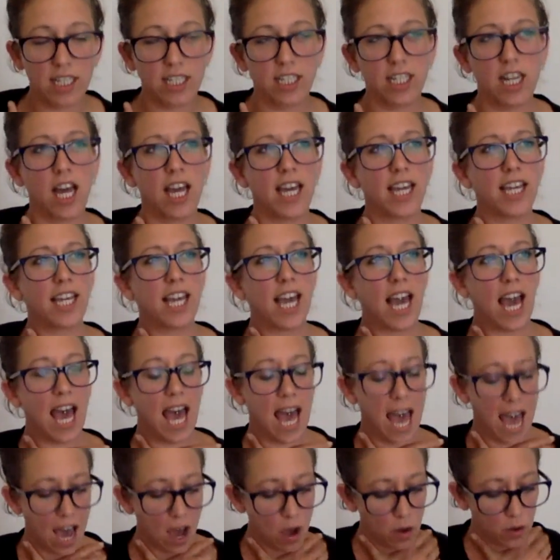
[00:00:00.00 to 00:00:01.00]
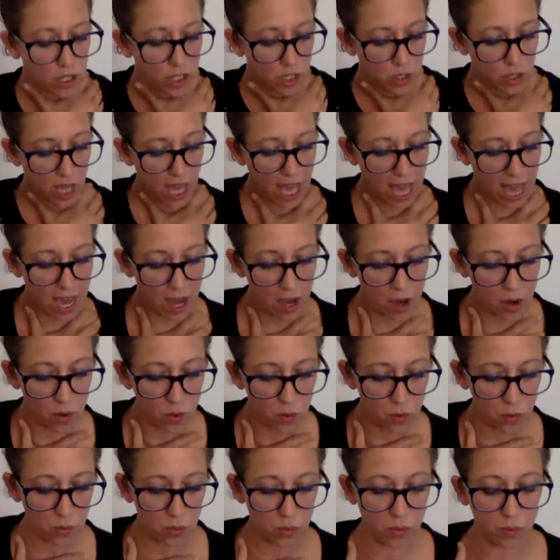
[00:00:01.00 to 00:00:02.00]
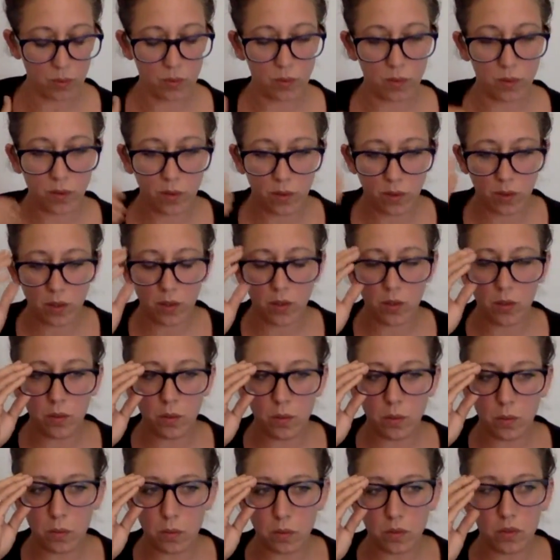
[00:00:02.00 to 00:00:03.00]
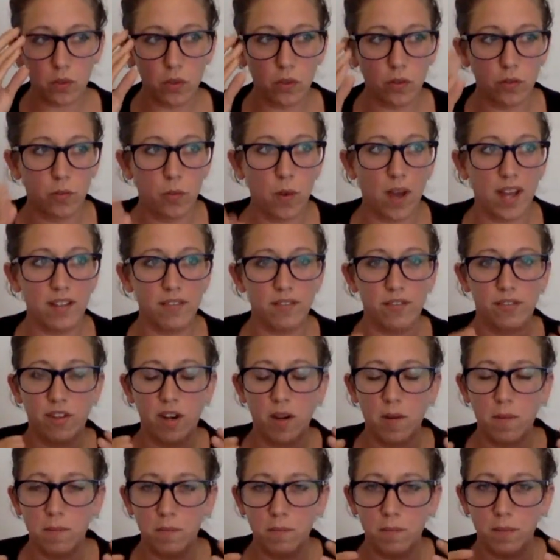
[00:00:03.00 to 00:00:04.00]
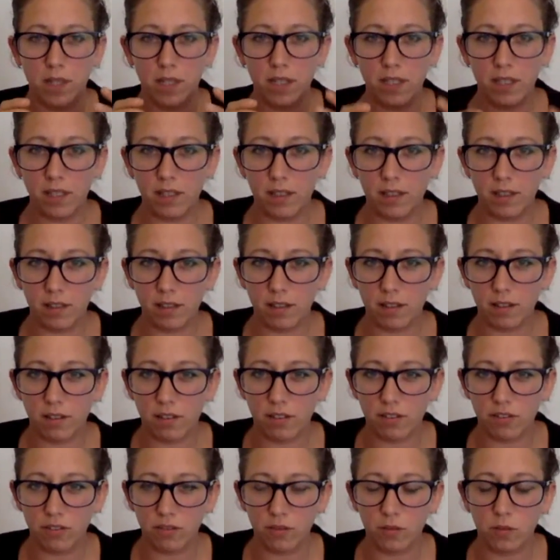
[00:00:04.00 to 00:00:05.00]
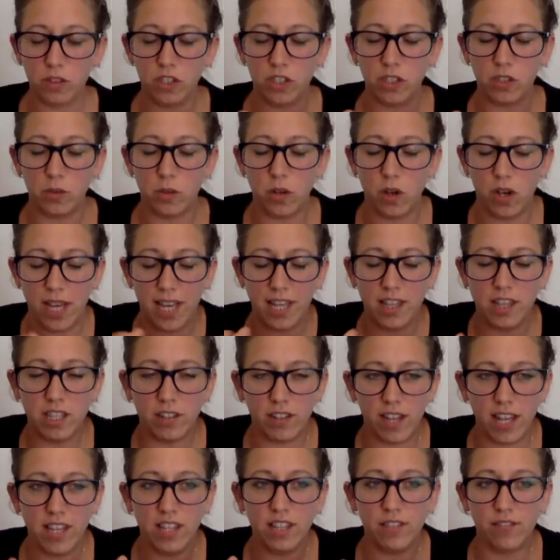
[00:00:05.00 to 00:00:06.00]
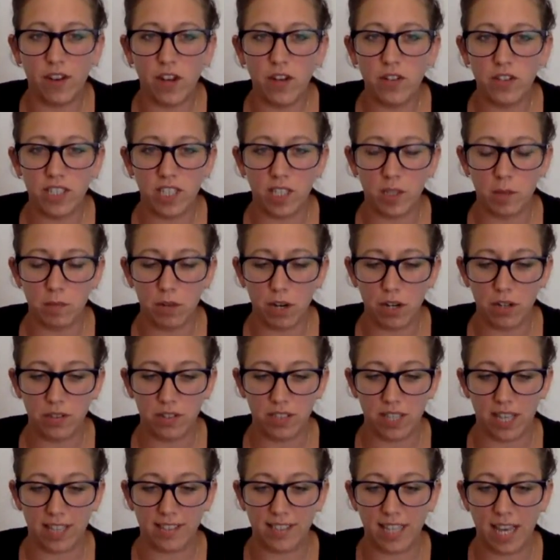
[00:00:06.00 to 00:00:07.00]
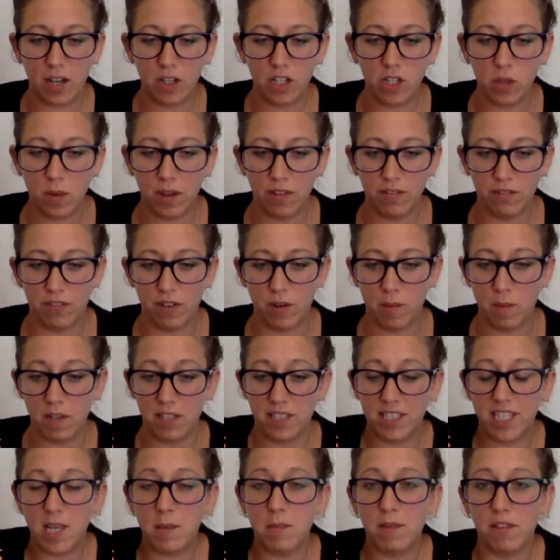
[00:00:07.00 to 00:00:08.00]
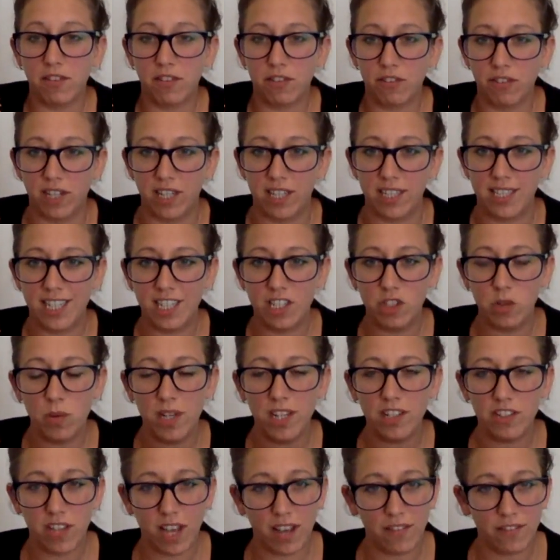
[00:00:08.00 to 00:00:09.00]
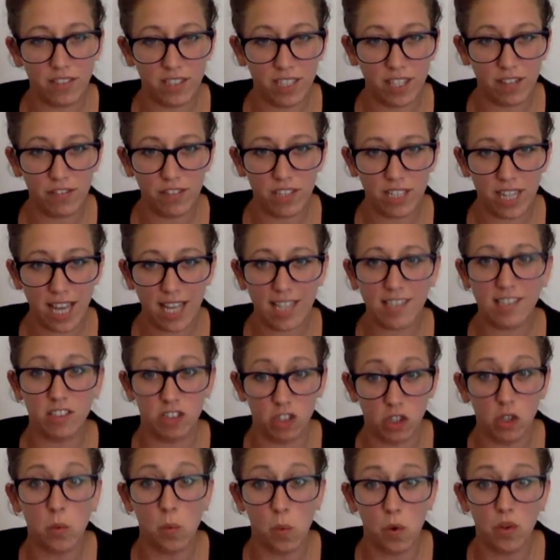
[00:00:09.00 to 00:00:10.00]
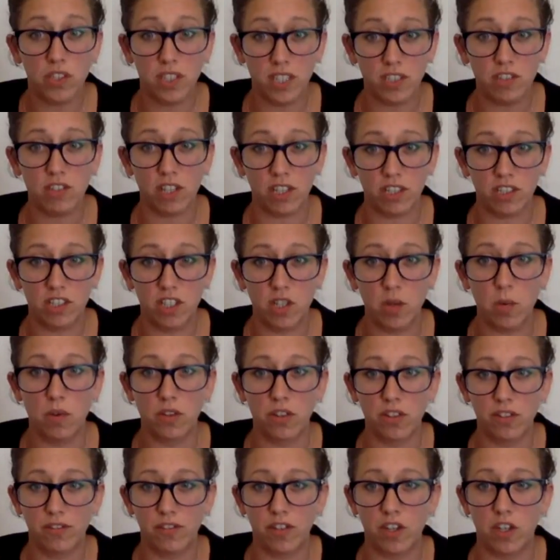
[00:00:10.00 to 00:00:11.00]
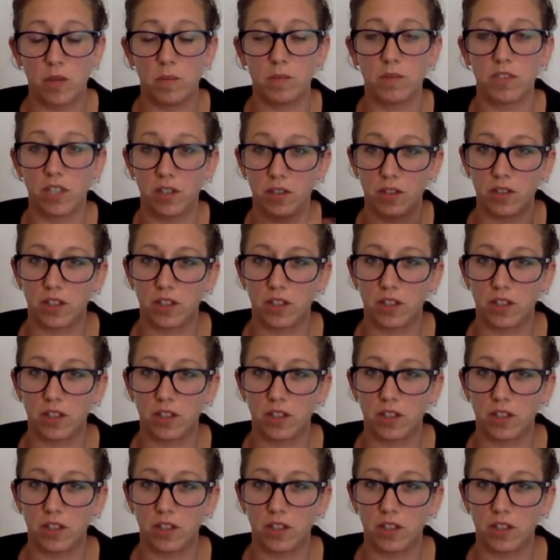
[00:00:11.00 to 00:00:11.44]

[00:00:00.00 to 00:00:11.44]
like how you sort of went from in the voting process, how you went from a team of 3. Did you each have different tasks, or was it just you on the Voom? So